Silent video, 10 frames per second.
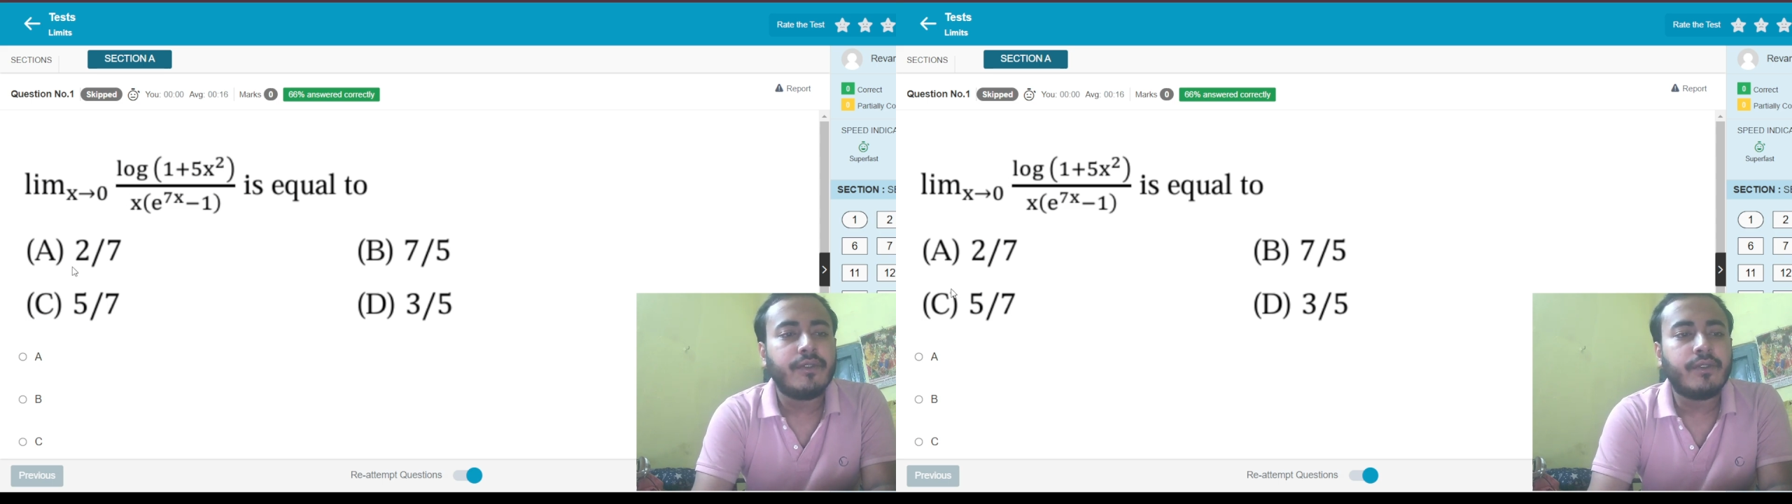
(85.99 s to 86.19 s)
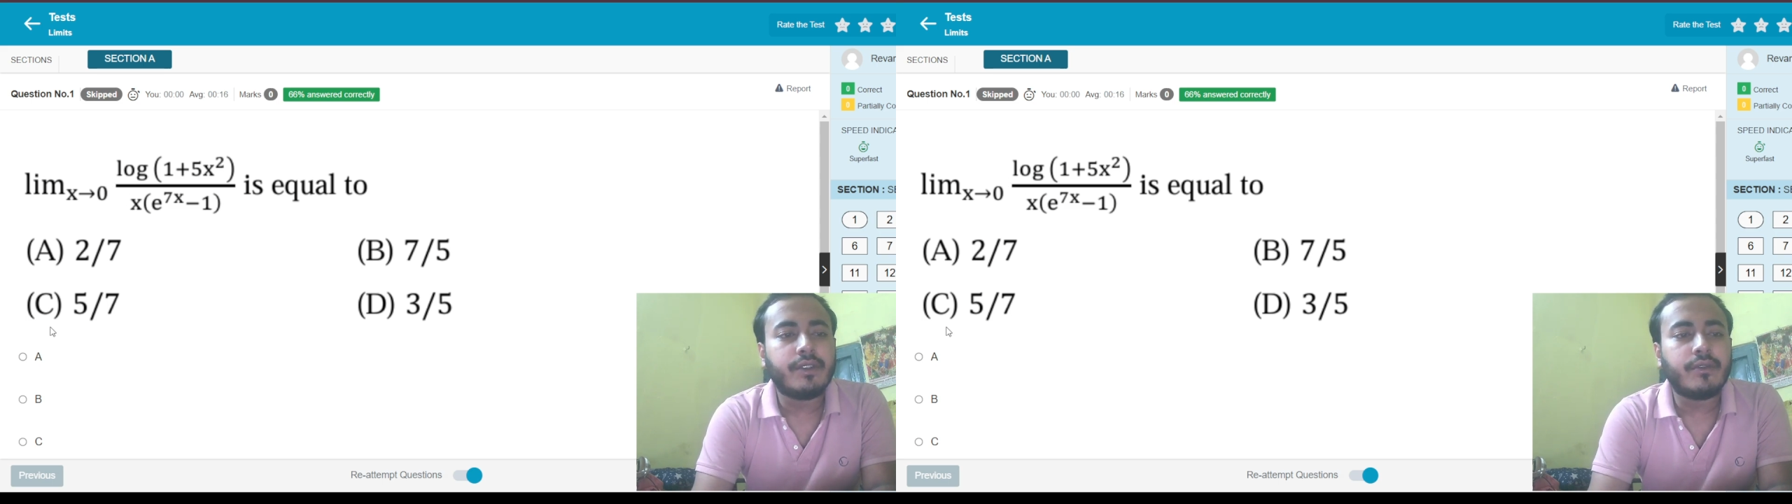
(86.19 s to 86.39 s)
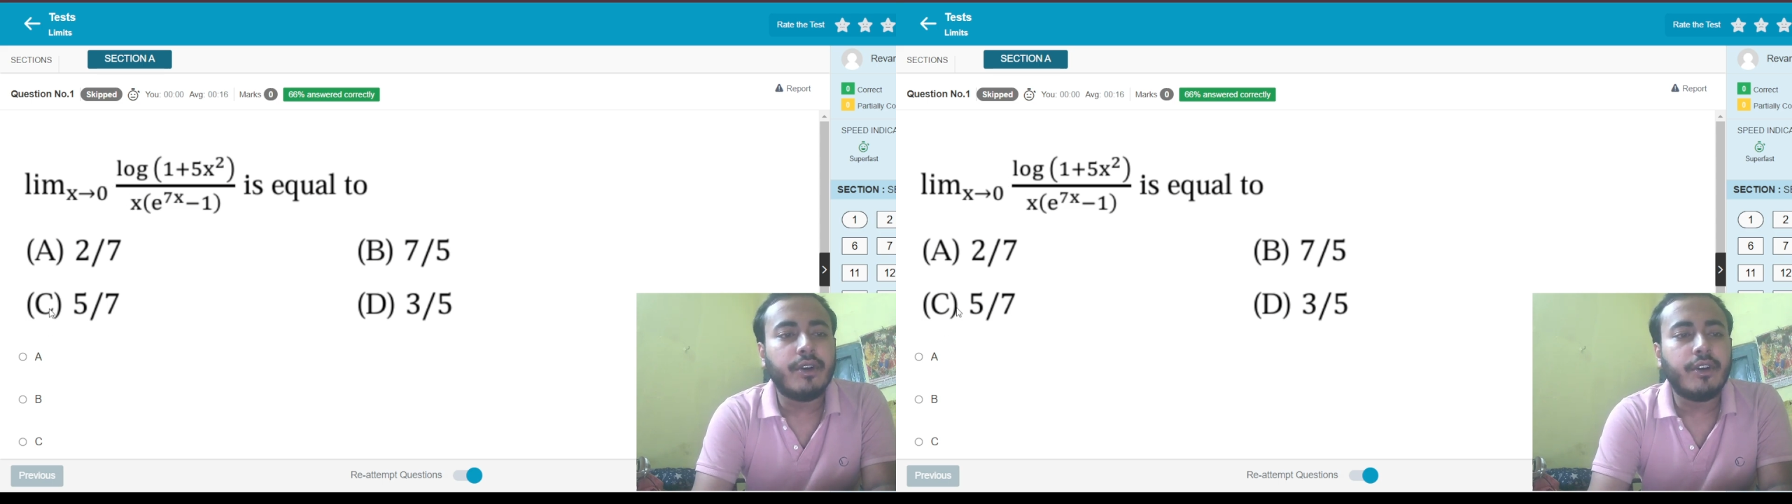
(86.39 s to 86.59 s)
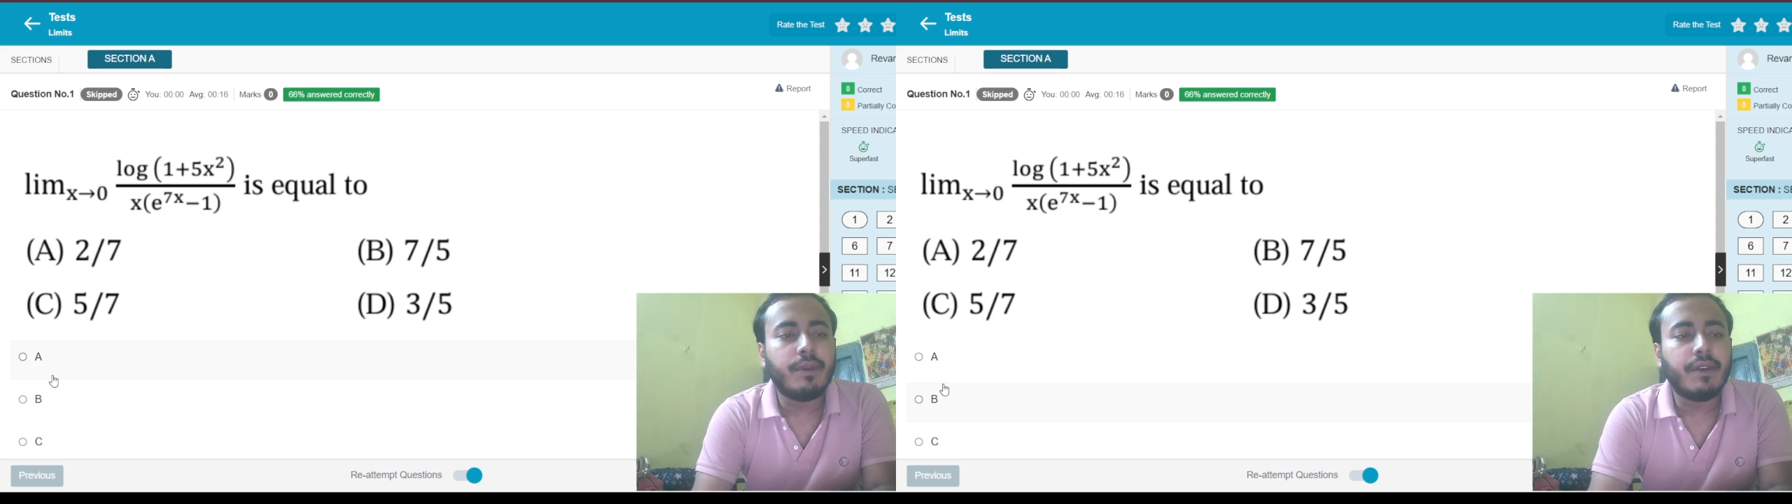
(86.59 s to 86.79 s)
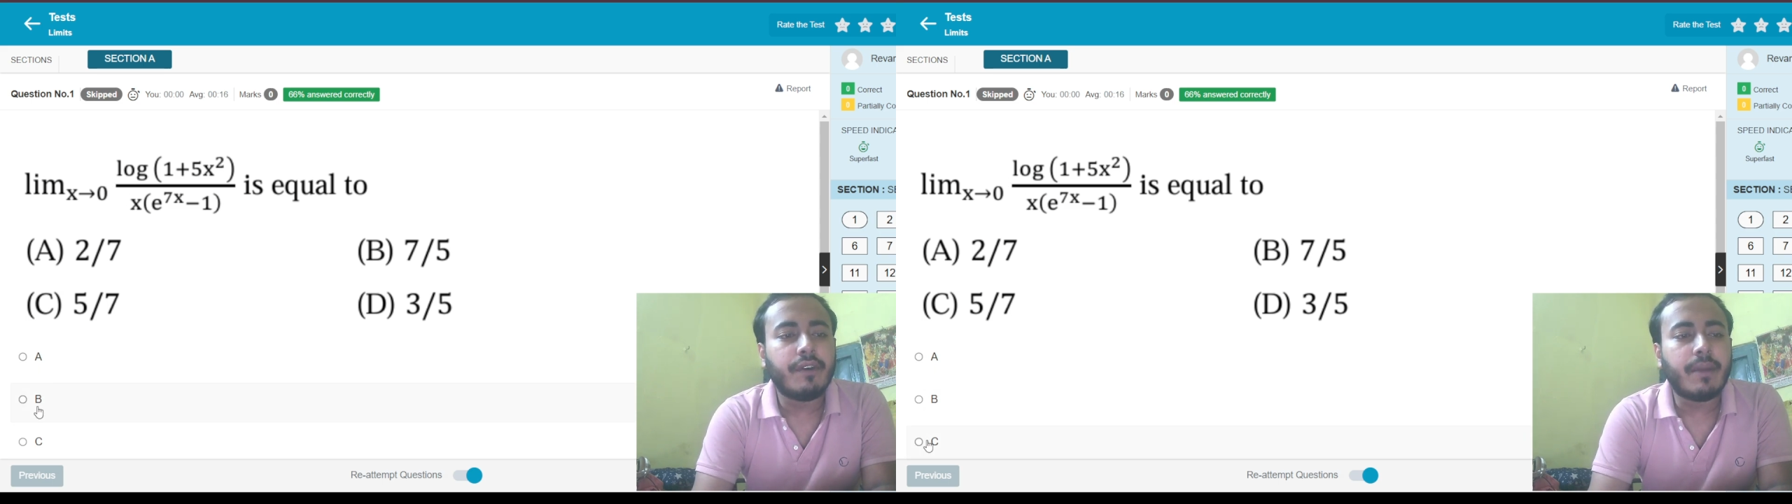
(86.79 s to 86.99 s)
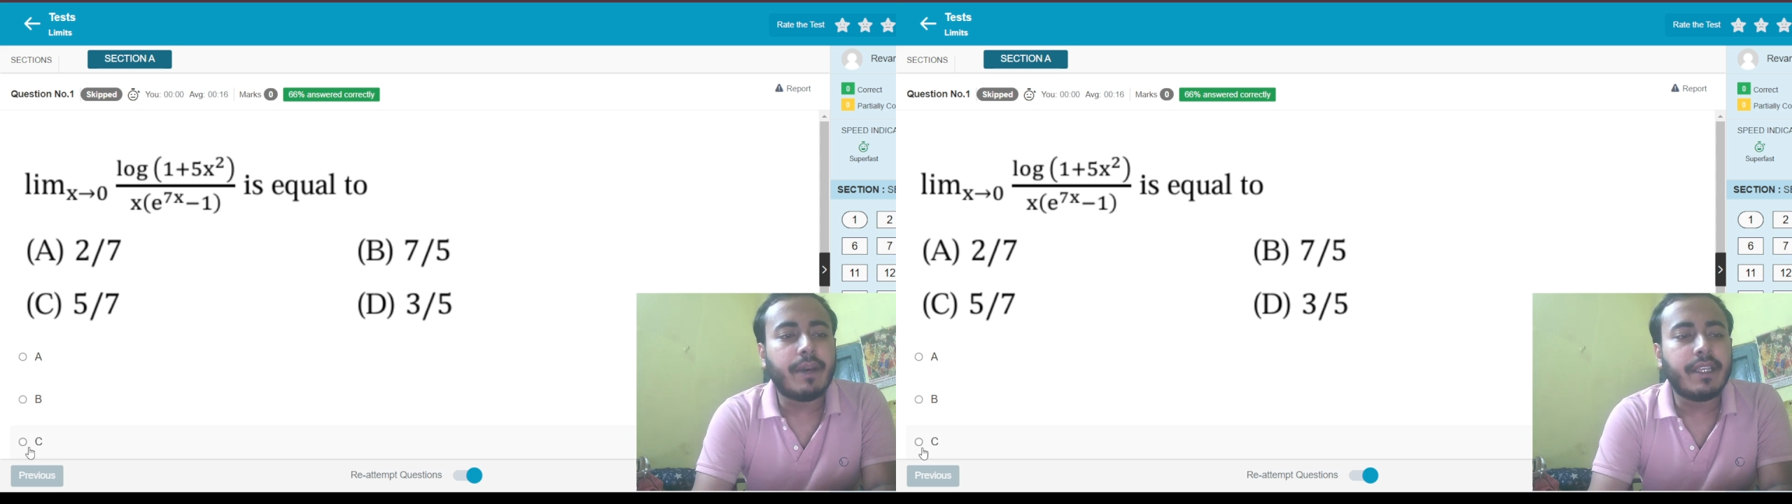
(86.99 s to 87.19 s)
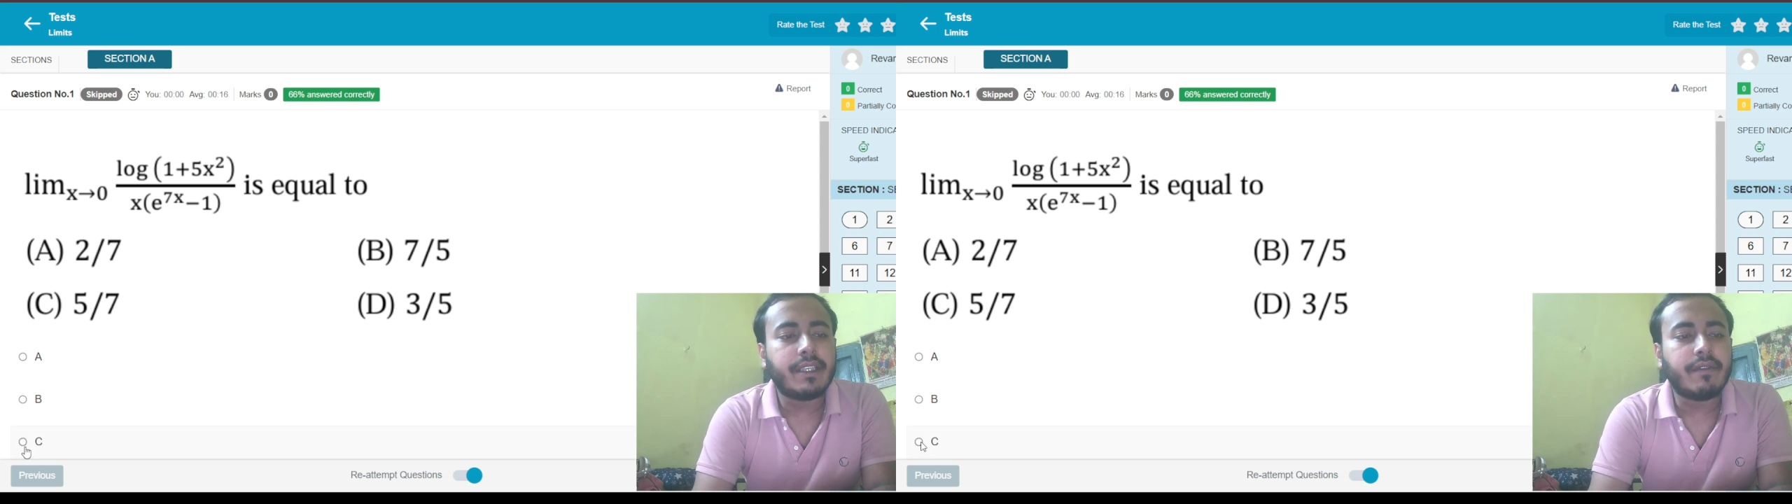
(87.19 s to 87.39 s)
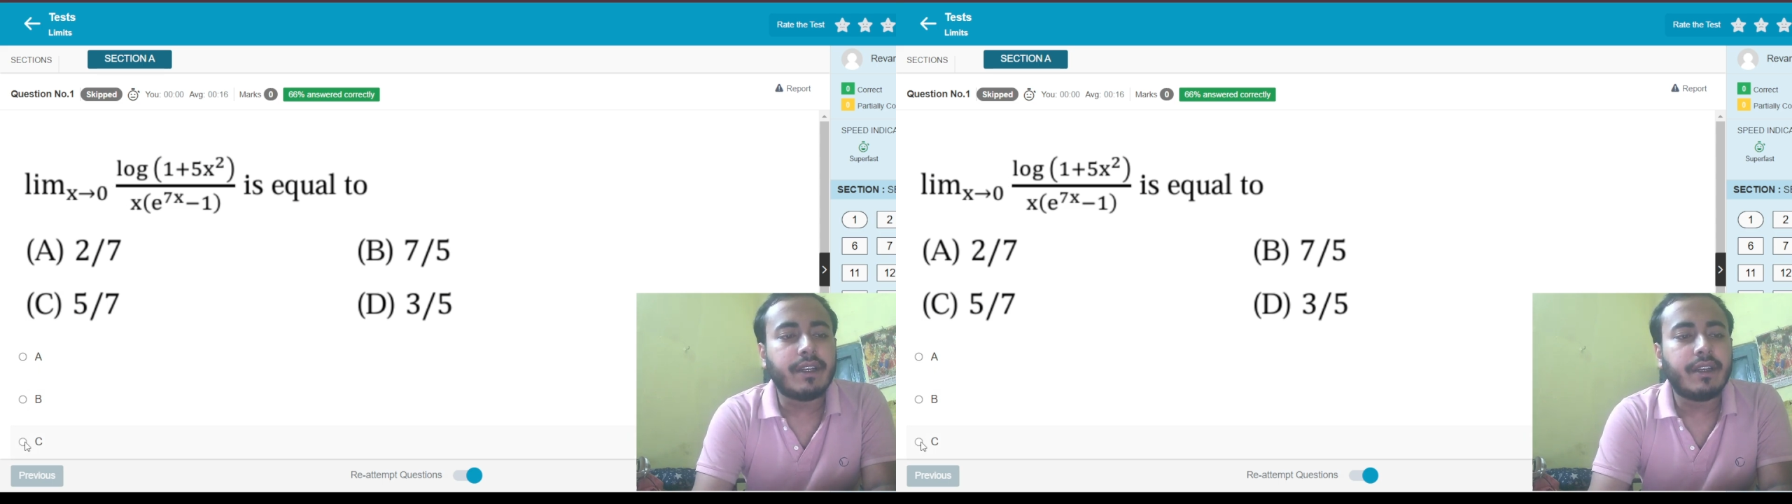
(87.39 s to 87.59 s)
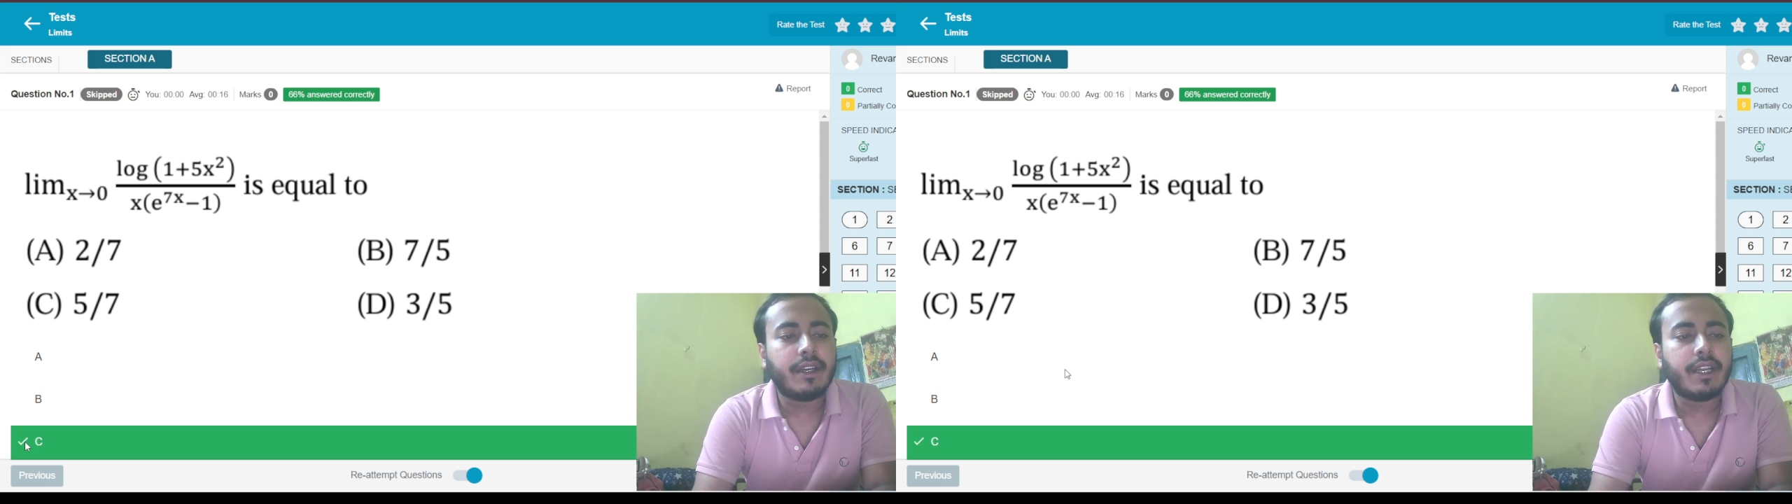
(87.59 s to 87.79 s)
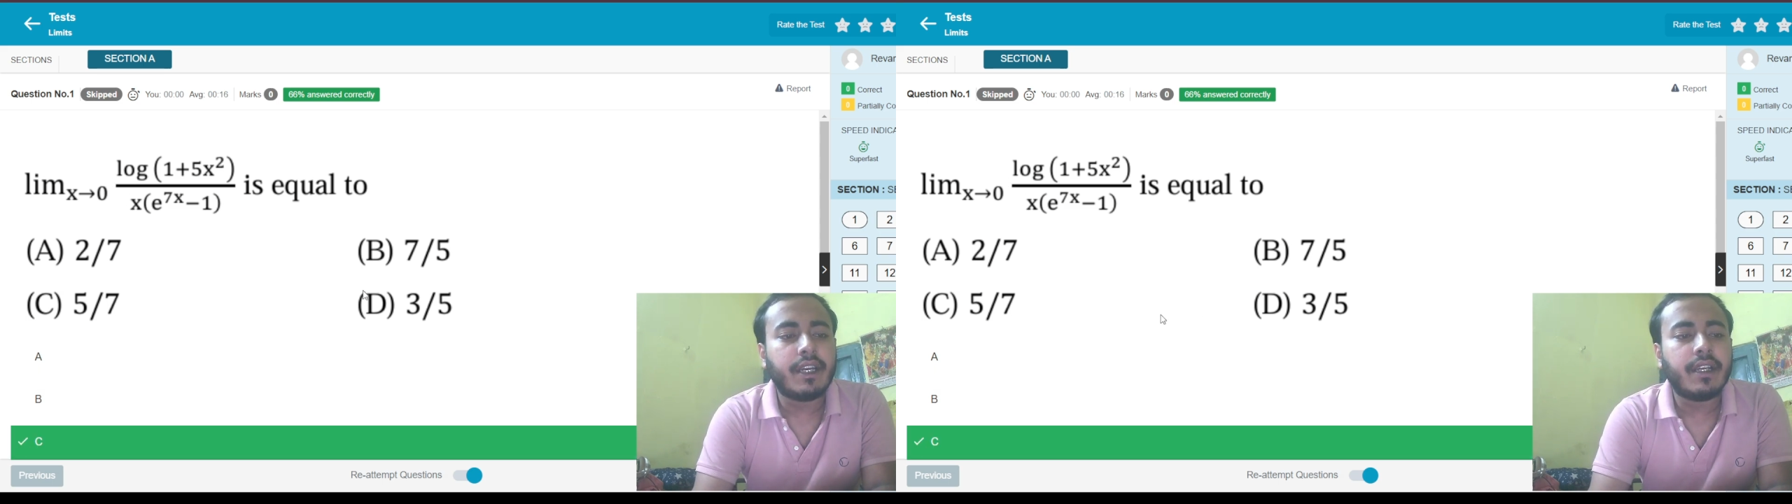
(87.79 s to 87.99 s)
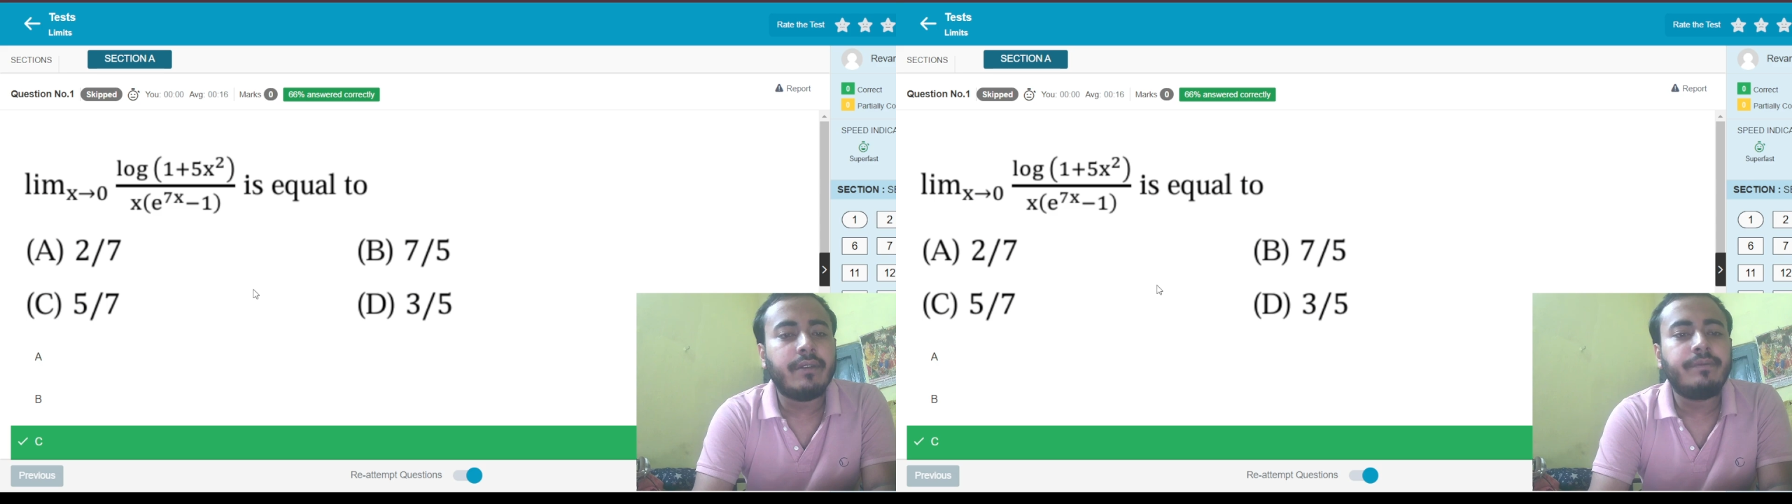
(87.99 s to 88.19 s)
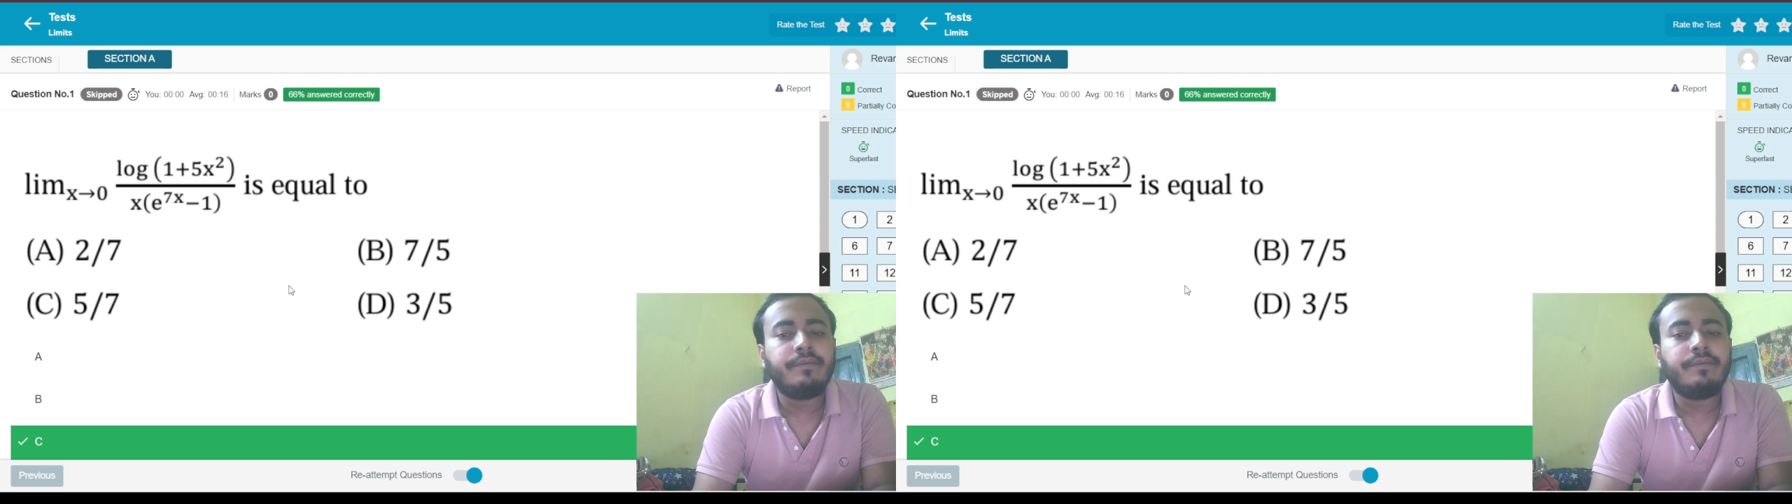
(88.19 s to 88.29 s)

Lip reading: So this is going to be a 5 by 7, correct?